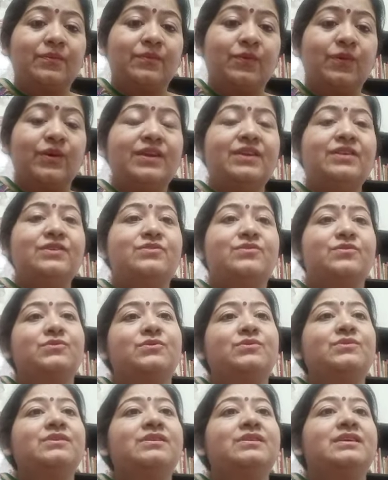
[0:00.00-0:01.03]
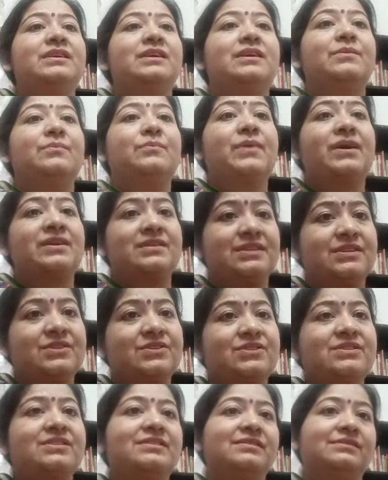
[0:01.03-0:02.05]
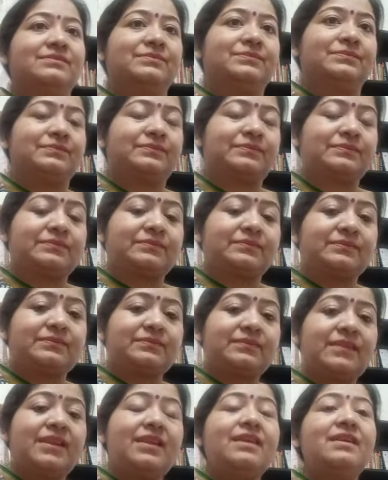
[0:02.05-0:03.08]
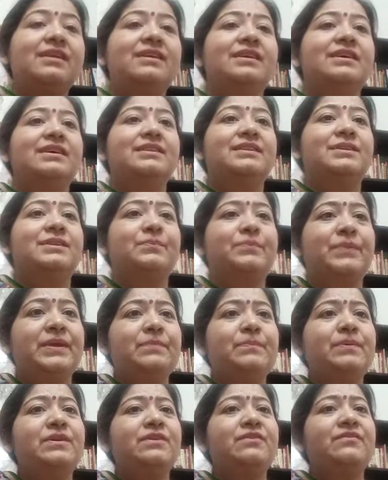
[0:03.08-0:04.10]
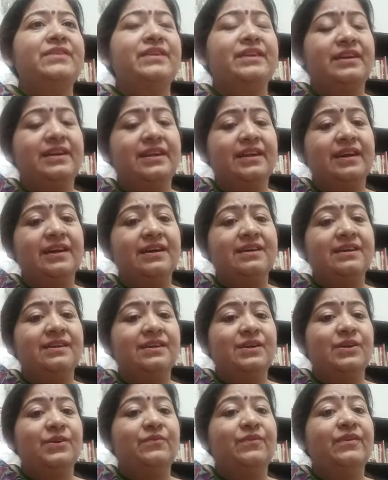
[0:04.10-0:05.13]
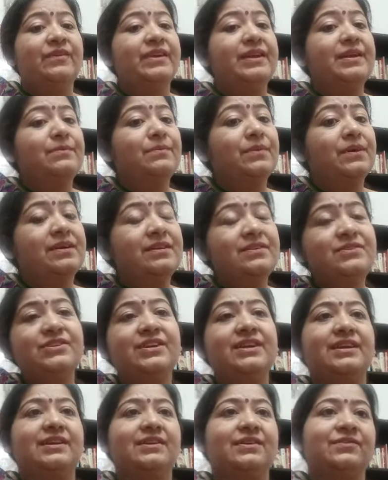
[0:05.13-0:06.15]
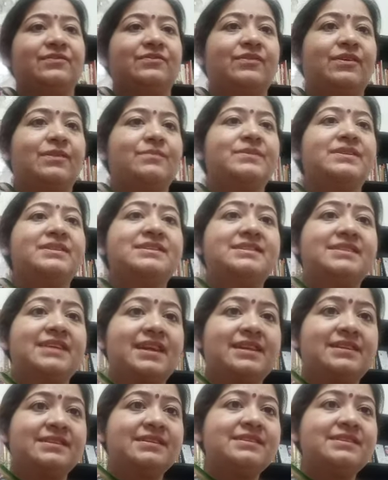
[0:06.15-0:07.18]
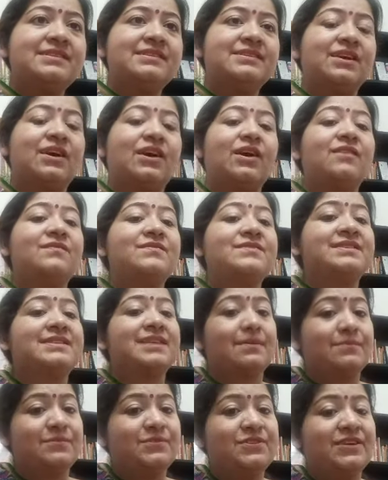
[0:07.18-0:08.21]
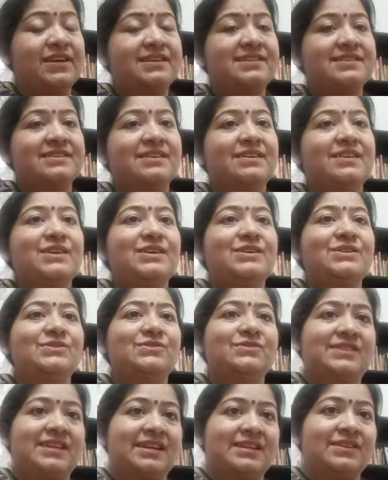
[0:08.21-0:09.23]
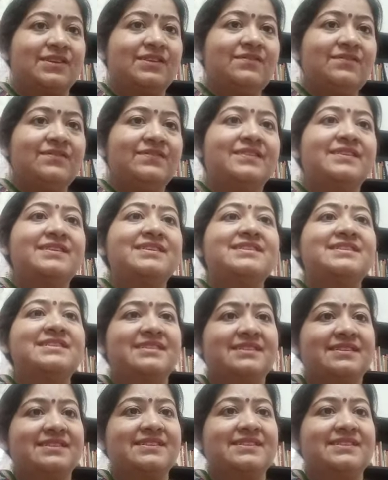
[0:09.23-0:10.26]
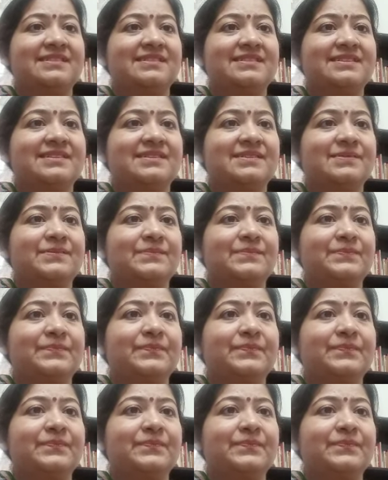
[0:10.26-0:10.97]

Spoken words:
going through partition. The people of India were emerging from the status of subjects to that of citizens.